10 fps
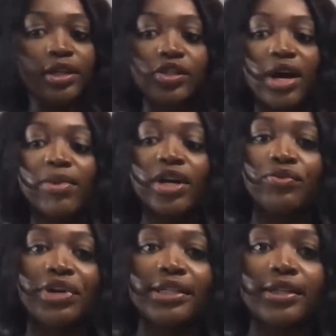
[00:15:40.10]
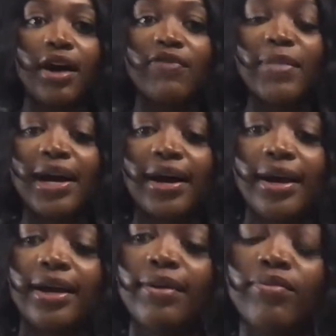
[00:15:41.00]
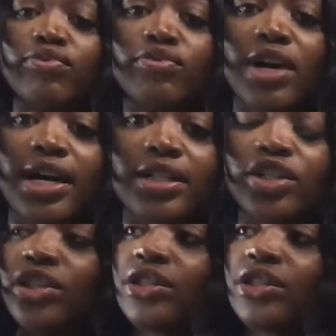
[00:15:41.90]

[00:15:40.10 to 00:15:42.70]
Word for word: So I'm going to rinse off my brush.